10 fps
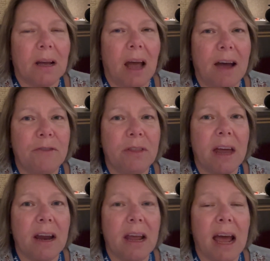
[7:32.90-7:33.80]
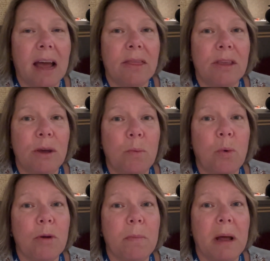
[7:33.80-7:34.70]
After that, I had the
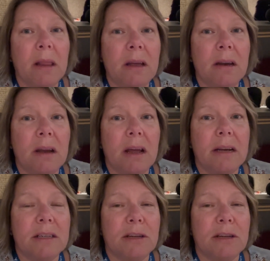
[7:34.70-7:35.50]
watermelon and